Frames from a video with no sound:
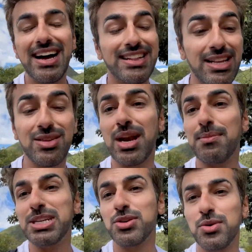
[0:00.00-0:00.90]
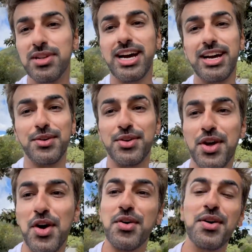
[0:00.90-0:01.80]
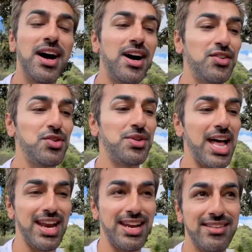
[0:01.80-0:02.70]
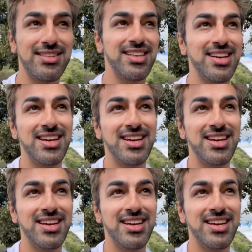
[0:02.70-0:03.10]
That's what I've been told. I don't know how true that is.